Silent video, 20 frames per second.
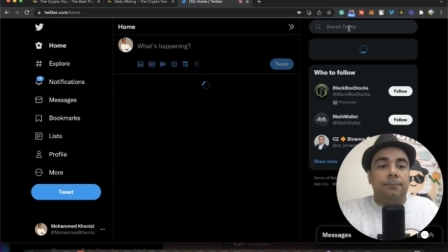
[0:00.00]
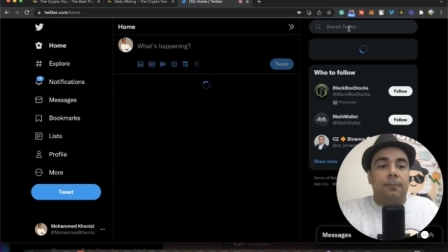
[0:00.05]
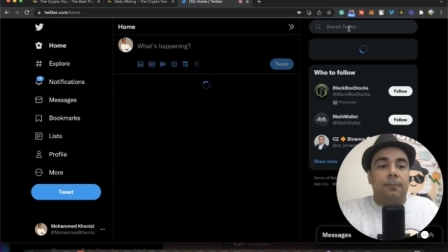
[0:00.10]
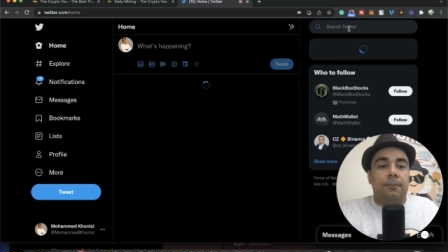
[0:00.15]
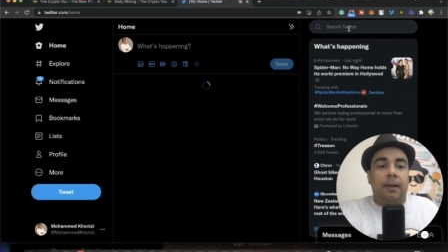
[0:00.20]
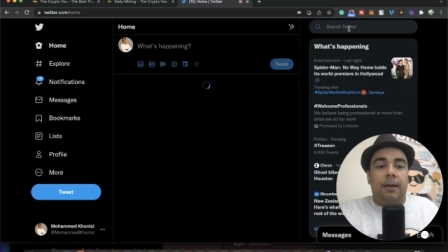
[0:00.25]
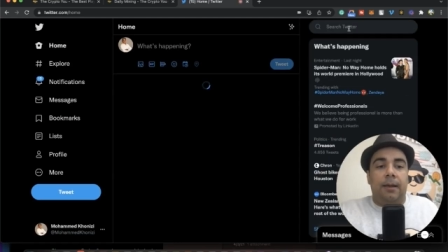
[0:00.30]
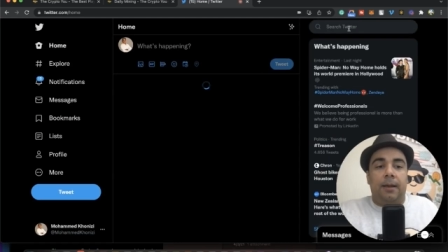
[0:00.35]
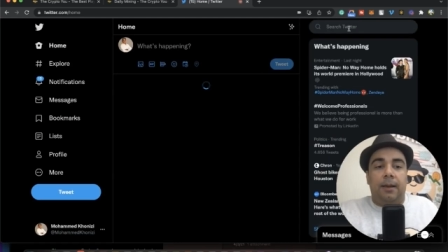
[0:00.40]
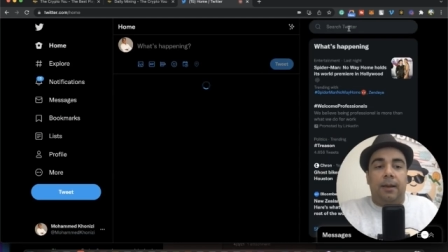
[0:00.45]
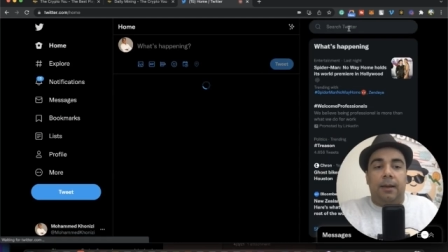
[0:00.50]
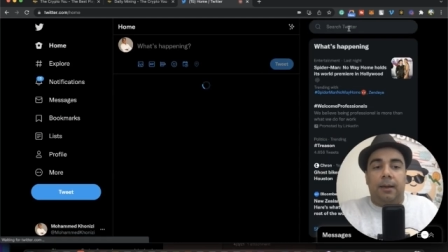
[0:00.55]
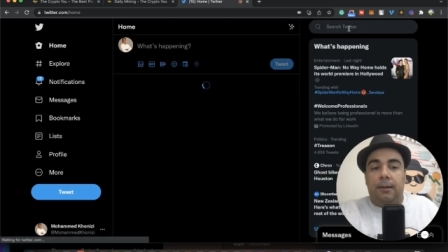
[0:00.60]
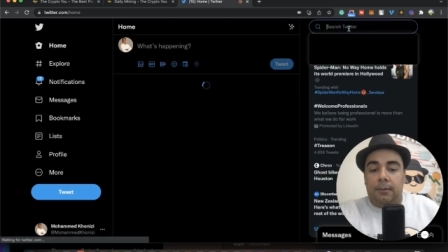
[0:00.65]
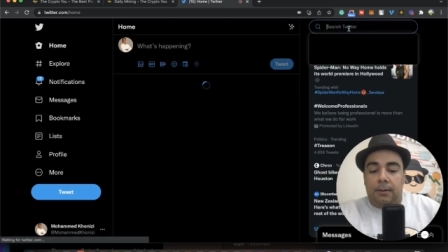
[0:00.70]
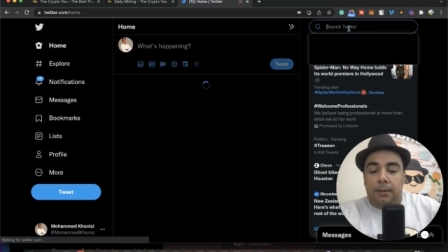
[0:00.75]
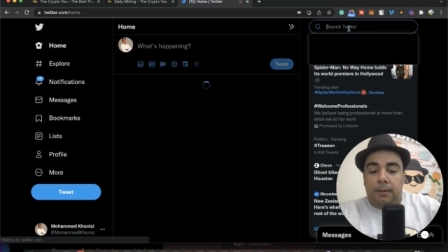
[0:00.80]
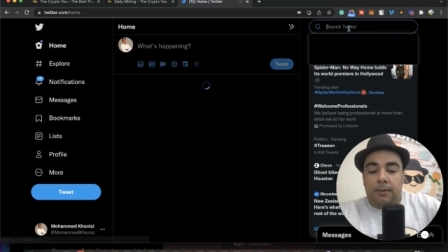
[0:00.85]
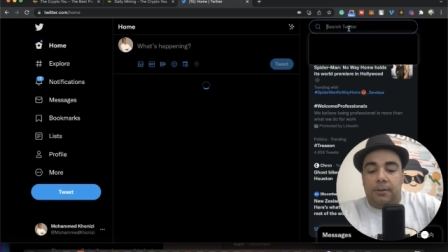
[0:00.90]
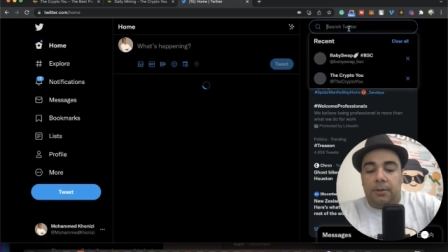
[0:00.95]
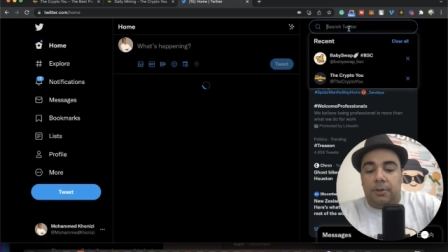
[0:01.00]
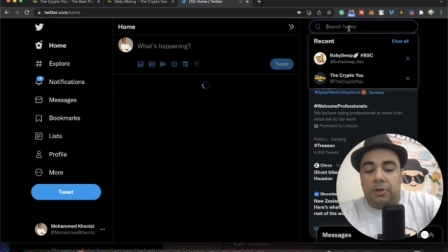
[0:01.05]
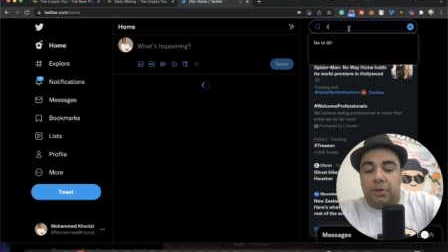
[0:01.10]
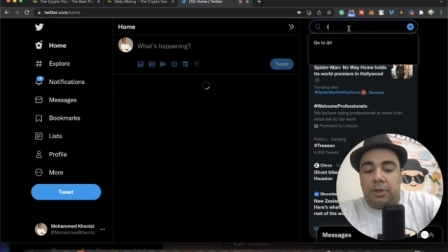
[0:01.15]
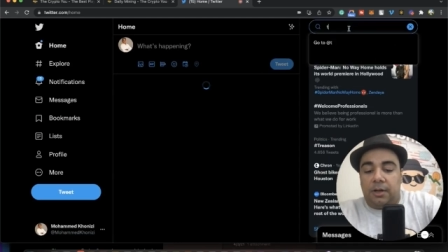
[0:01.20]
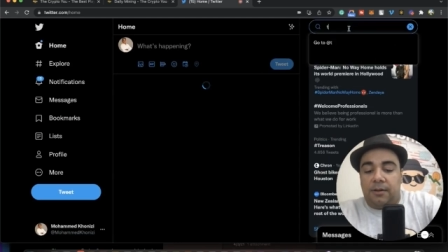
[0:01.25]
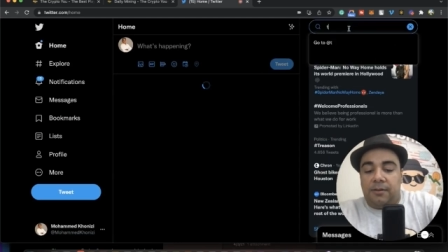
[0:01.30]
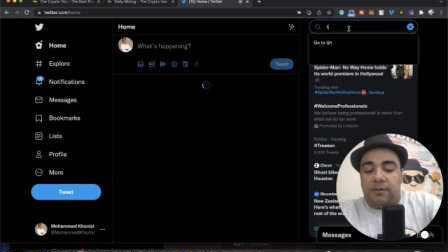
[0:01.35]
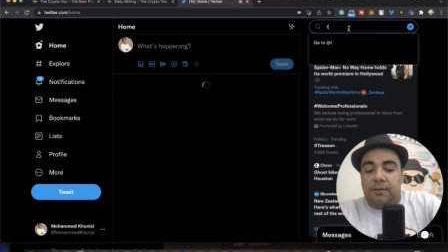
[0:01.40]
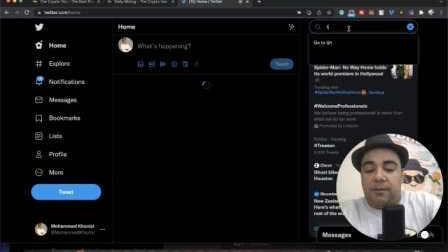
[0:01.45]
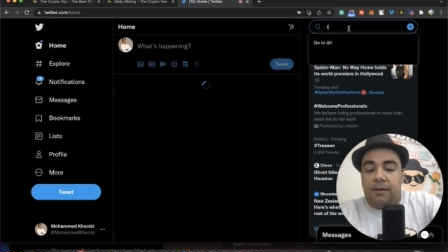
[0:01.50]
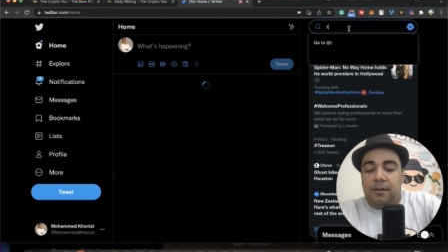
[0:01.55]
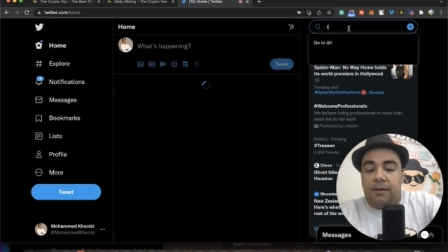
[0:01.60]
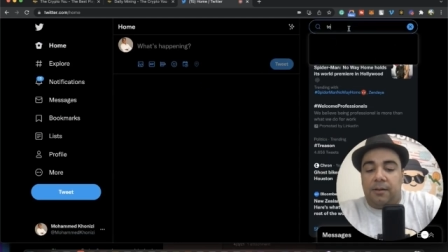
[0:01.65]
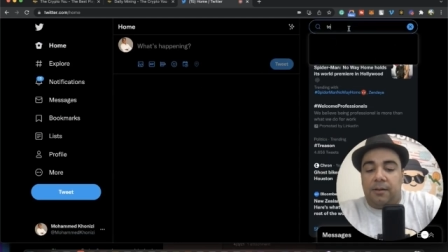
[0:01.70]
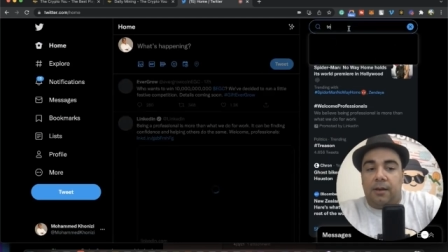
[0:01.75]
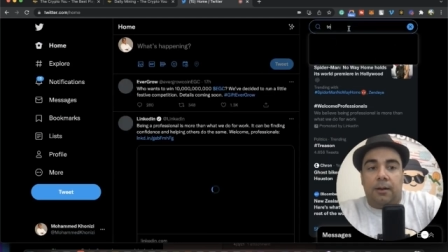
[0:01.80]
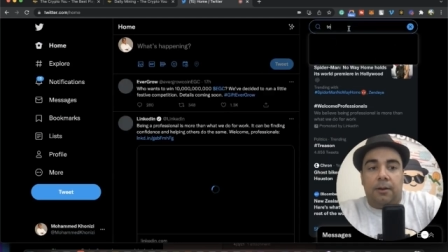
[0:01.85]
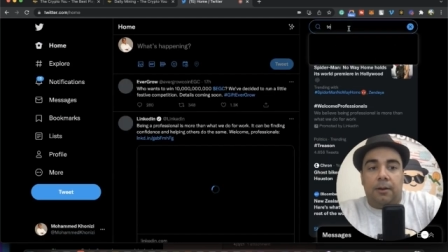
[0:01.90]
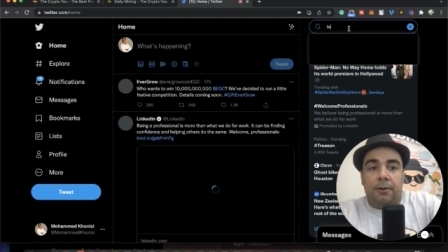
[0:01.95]
And let's check
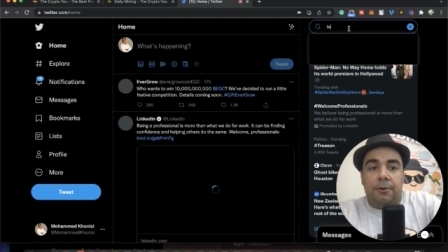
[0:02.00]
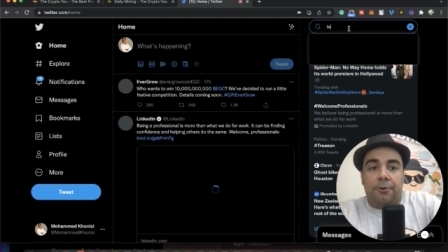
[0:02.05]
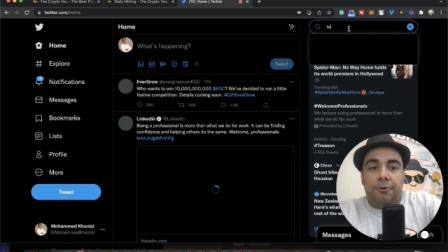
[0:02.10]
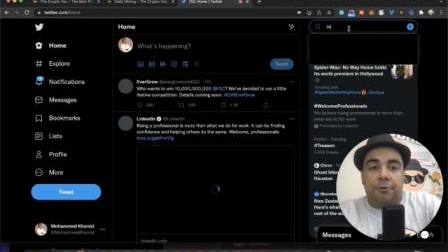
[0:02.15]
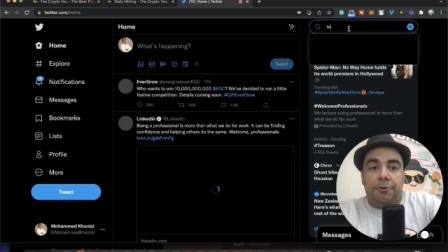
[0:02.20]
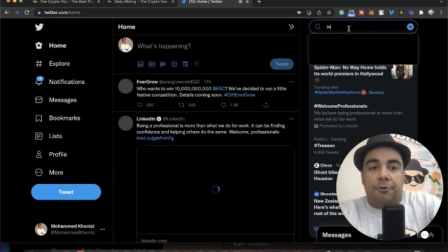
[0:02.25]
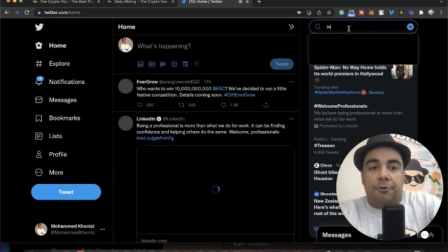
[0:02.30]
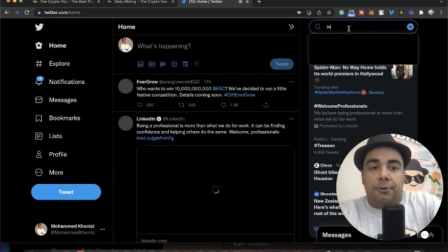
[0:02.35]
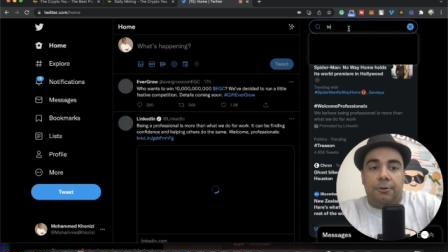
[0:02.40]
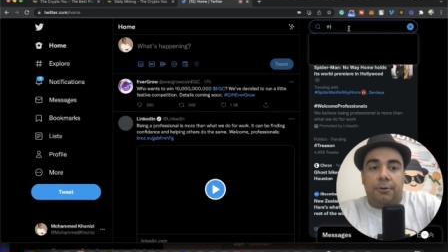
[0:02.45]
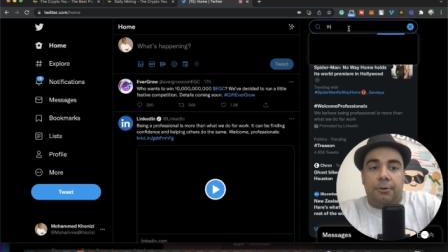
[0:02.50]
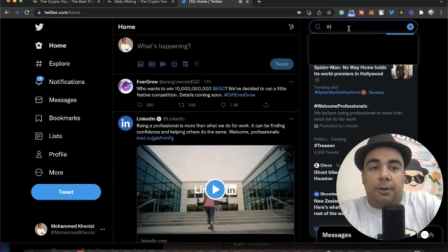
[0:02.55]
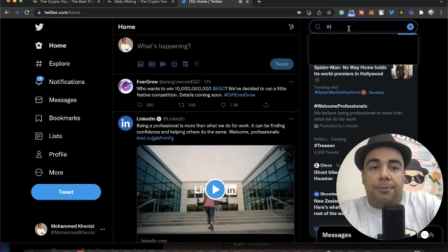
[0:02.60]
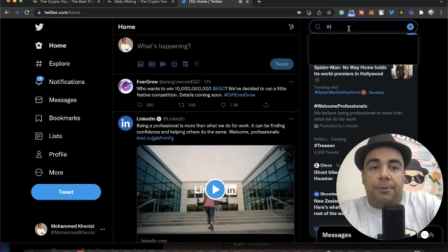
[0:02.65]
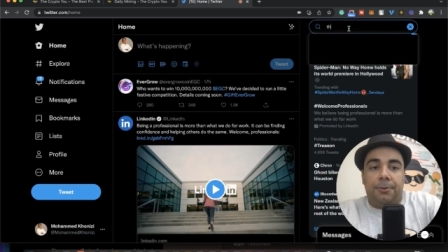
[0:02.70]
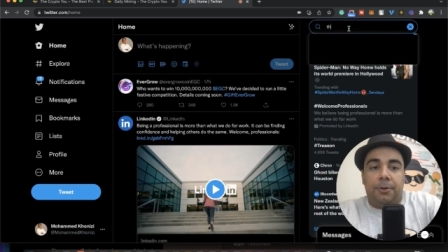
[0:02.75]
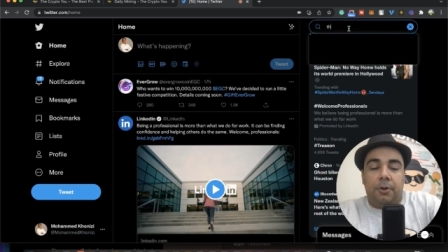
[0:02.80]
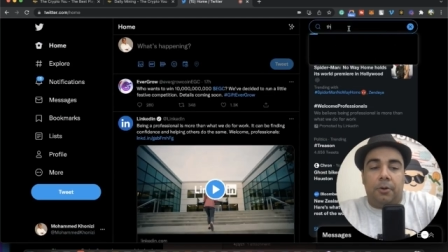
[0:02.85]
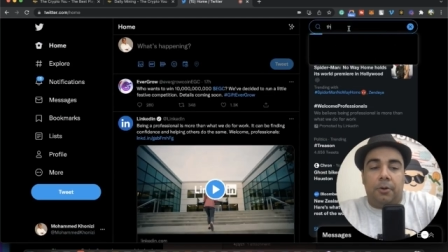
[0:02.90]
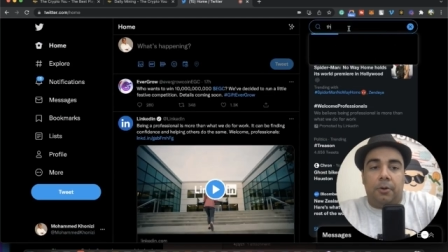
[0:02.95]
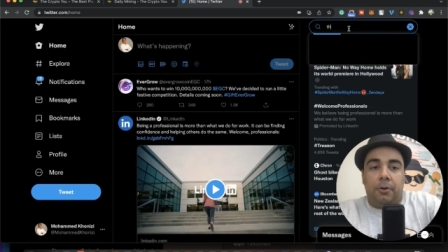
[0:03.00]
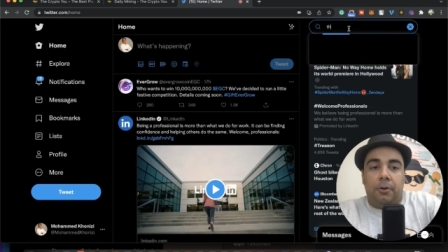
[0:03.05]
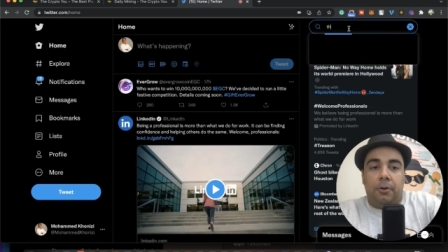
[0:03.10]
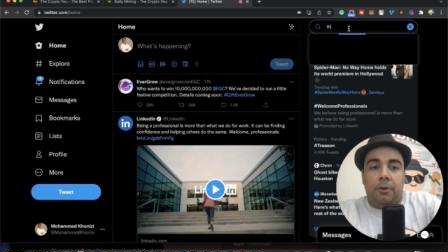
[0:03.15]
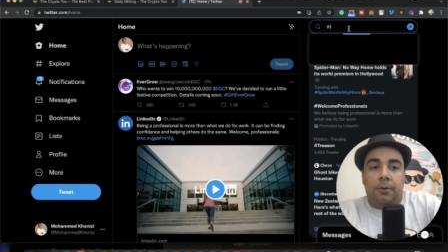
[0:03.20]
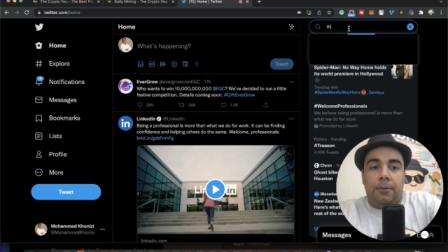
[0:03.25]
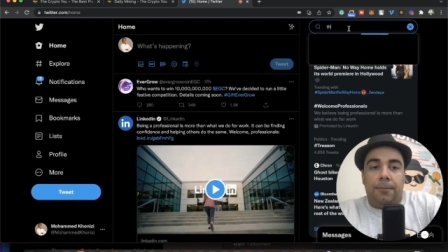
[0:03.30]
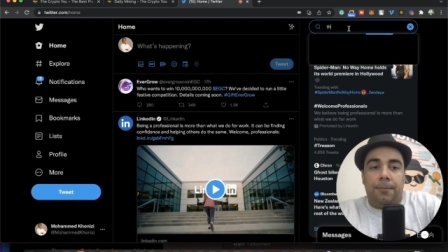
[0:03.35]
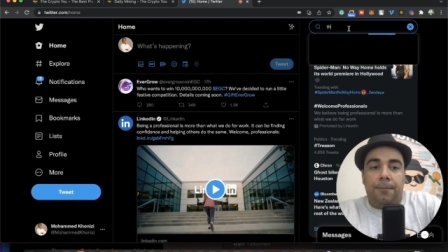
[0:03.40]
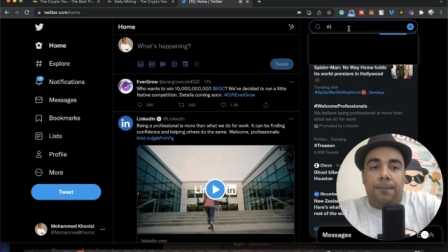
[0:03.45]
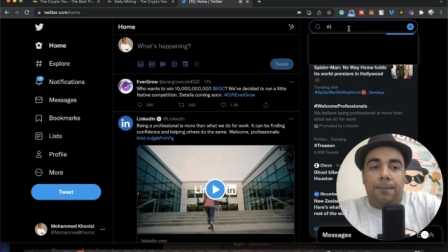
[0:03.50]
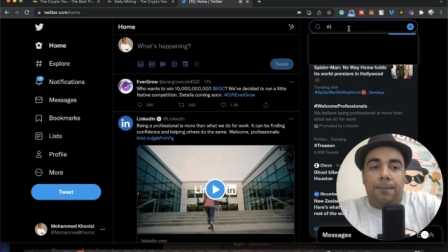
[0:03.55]
the crypto.